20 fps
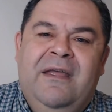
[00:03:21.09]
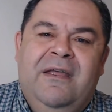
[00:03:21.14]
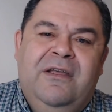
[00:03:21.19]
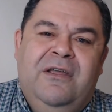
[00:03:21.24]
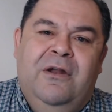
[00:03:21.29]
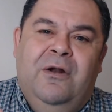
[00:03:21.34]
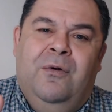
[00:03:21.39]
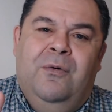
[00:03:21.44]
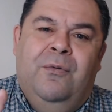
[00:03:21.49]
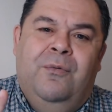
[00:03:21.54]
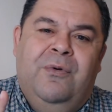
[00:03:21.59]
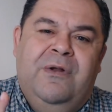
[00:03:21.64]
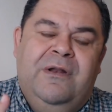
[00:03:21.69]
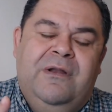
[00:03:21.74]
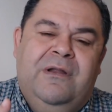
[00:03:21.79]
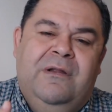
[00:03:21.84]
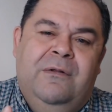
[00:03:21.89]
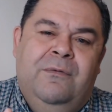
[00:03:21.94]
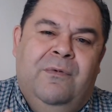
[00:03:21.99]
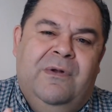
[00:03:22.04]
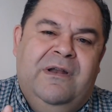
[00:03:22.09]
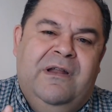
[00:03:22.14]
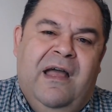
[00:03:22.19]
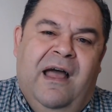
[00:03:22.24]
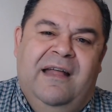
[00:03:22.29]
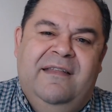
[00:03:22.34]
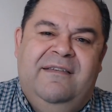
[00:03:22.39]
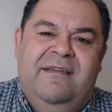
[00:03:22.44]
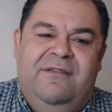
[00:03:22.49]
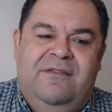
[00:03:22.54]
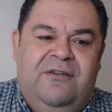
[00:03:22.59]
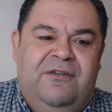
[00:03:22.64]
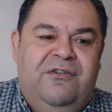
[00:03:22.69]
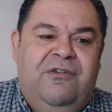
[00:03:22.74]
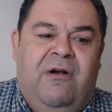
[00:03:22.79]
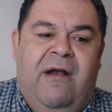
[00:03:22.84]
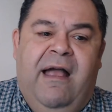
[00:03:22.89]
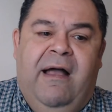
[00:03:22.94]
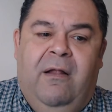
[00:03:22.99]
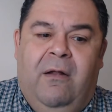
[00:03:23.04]
When God sends a
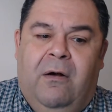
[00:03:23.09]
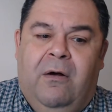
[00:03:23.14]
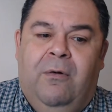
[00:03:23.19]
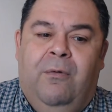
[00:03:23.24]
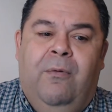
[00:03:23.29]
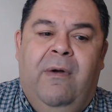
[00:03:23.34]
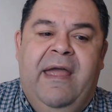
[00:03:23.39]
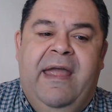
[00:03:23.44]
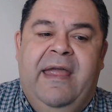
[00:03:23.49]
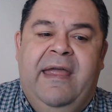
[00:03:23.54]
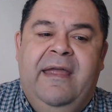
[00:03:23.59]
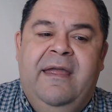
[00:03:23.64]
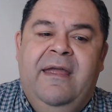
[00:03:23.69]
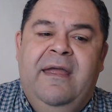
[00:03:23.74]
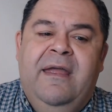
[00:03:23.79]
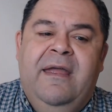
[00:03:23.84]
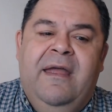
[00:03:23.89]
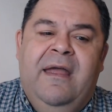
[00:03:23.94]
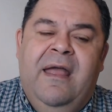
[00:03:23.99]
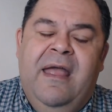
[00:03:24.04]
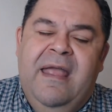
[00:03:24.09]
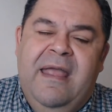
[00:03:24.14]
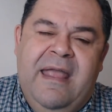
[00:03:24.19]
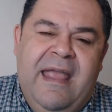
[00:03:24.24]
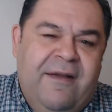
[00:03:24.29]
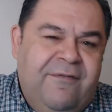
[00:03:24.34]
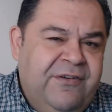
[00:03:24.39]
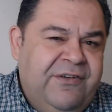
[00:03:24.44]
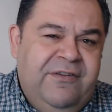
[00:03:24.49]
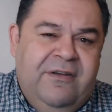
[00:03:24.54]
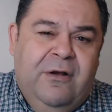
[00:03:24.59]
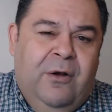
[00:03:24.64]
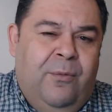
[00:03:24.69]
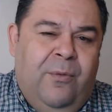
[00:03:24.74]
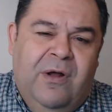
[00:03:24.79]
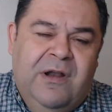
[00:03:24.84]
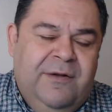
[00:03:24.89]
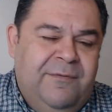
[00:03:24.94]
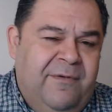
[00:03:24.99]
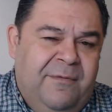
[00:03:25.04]
trial our way, every single
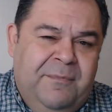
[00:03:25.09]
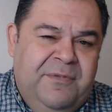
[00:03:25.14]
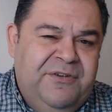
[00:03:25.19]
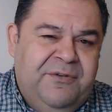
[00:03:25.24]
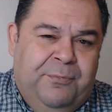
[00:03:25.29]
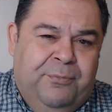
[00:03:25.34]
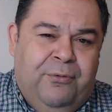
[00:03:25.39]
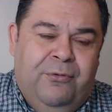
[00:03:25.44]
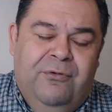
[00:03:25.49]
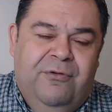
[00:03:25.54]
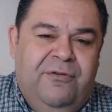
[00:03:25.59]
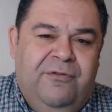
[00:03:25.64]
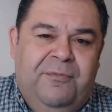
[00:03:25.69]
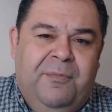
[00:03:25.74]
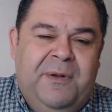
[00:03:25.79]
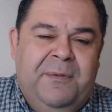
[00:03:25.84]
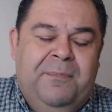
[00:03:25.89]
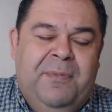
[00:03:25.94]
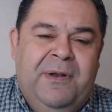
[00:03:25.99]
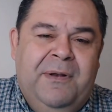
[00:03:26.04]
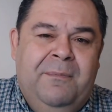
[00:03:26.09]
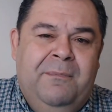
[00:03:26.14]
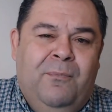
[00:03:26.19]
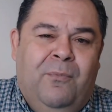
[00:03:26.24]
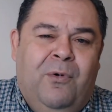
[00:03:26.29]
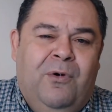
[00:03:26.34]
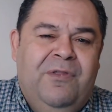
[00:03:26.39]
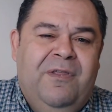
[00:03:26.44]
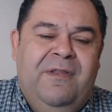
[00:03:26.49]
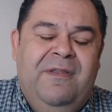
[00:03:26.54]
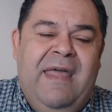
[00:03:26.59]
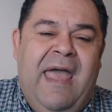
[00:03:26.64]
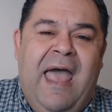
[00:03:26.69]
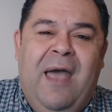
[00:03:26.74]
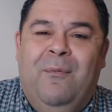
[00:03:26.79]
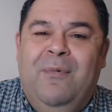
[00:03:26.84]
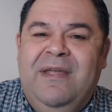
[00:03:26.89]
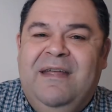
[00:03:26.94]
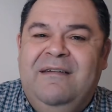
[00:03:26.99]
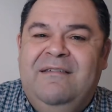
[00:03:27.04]
one of them is approved. But more than
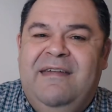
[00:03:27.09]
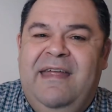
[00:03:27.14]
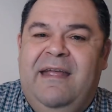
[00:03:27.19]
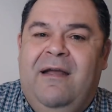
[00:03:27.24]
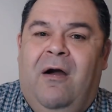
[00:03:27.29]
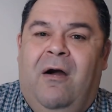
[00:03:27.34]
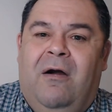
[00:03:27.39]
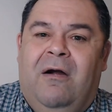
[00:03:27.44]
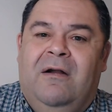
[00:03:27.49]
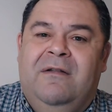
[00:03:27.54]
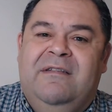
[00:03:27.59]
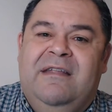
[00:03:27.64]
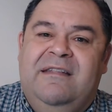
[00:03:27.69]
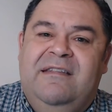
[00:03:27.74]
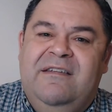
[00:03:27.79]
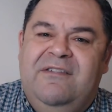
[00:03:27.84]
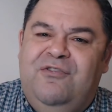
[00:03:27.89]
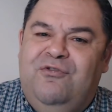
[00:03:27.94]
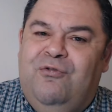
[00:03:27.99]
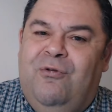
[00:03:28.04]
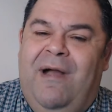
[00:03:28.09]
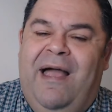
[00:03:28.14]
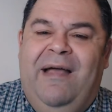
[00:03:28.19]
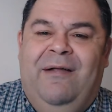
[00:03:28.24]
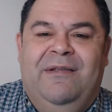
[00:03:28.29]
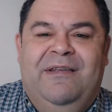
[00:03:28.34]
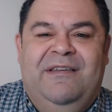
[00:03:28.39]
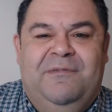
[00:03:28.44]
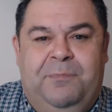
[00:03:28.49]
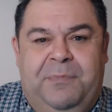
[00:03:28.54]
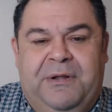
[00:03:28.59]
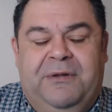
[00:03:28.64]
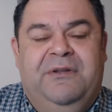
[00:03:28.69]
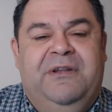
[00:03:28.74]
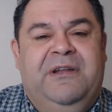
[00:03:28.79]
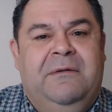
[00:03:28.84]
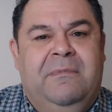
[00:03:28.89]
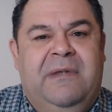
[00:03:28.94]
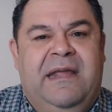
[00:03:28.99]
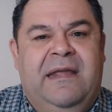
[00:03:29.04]
that, we can take heart that this trial is
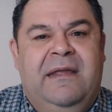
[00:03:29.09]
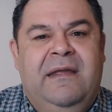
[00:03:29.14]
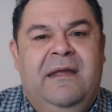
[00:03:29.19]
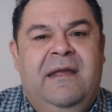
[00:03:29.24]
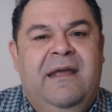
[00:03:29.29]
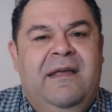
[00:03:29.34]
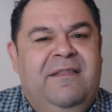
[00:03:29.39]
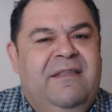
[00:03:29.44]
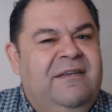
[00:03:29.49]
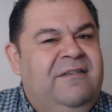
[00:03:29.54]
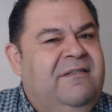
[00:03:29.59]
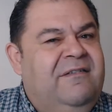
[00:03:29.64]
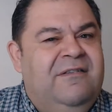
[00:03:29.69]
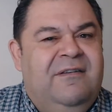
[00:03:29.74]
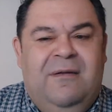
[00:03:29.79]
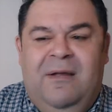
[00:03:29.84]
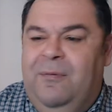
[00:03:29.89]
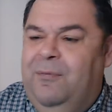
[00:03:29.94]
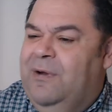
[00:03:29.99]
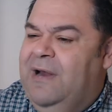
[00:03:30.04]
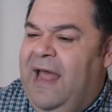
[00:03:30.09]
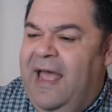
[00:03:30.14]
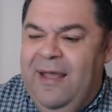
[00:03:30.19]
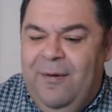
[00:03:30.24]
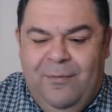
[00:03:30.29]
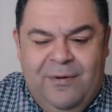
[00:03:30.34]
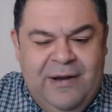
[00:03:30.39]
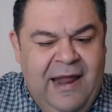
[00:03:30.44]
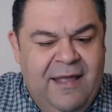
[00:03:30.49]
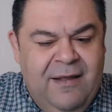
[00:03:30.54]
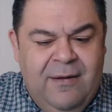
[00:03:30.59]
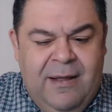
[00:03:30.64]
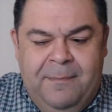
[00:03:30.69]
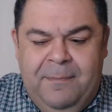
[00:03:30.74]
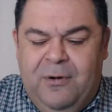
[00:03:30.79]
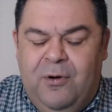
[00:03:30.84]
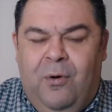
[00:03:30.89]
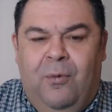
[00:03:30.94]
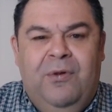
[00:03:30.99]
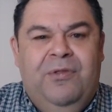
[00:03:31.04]
building me. This is when
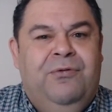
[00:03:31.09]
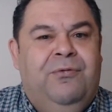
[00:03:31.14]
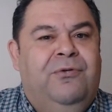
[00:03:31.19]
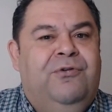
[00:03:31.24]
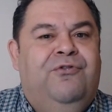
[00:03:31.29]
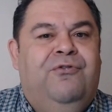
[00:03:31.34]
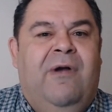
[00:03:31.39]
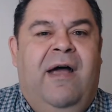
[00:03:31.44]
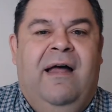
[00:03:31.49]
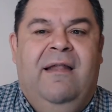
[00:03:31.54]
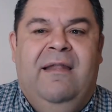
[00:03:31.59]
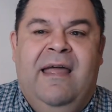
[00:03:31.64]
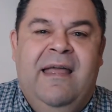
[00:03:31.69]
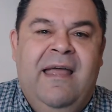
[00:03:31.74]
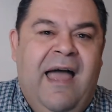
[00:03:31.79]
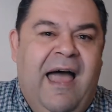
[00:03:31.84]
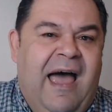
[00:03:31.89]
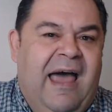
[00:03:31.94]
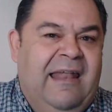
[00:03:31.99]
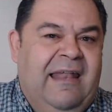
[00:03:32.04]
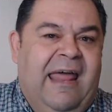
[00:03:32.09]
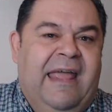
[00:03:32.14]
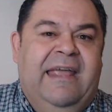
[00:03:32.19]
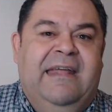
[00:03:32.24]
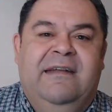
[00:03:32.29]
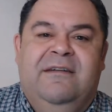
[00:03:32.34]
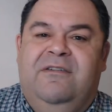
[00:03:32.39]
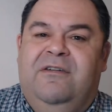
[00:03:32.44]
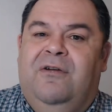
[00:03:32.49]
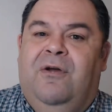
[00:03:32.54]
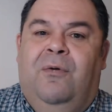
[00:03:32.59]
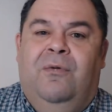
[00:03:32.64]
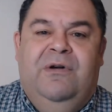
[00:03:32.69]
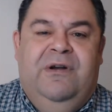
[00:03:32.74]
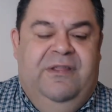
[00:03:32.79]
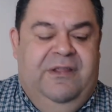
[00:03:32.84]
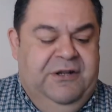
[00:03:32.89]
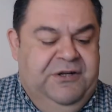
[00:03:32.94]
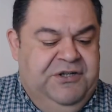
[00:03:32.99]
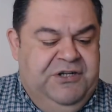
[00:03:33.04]
I'm going through a trial, I liken it to going
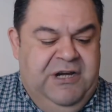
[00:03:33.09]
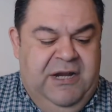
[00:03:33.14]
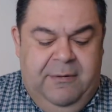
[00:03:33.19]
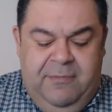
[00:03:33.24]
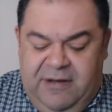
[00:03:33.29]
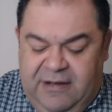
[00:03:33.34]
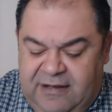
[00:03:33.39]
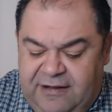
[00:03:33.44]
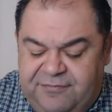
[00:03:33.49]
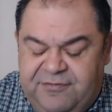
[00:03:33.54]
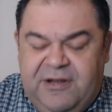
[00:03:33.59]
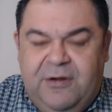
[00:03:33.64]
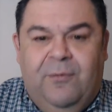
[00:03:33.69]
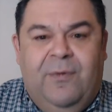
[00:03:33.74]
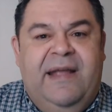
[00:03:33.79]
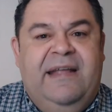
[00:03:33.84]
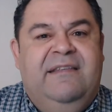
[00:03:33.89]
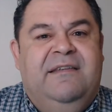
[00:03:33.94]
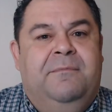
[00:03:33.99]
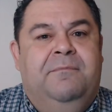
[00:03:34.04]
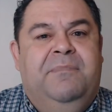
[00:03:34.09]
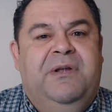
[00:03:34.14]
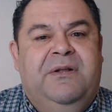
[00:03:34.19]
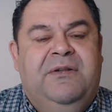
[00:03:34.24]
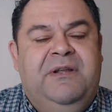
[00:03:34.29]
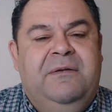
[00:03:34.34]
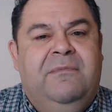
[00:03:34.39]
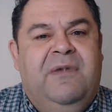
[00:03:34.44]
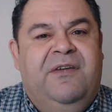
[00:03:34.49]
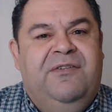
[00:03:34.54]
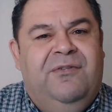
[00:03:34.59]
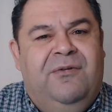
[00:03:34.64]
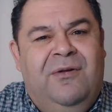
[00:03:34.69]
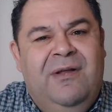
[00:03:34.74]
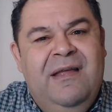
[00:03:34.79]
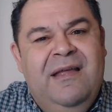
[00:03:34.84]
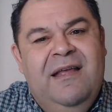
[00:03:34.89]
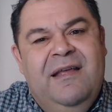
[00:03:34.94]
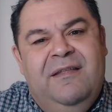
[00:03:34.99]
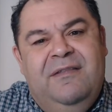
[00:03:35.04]
to the gym and lifting weights and building muscle.
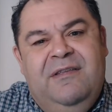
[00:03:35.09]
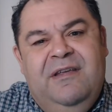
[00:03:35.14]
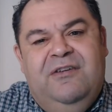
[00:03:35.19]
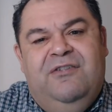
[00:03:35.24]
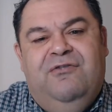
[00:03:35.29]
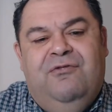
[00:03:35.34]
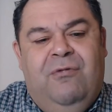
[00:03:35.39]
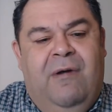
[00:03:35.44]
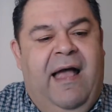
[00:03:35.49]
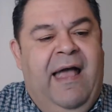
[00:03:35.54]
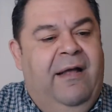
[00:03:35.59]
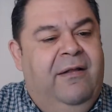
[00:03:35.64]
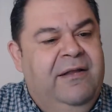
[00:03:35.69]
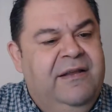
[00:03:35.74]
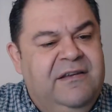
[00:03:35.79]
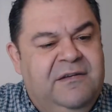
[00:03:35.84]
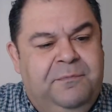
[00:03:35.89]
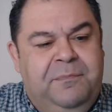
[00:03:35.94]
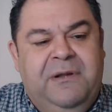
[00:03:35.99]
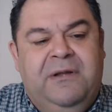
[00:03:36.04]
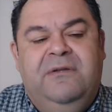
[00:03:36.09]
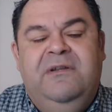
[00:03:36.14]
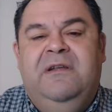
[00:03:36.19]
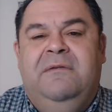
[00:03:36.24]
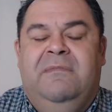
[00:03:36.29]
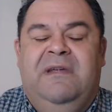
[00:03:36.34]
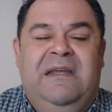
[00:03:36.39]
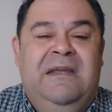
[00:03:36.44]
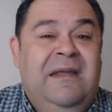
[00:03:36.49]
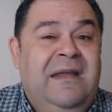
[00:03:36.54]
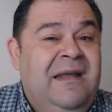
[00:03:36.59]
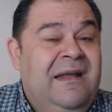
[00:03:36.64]
This trial is building me.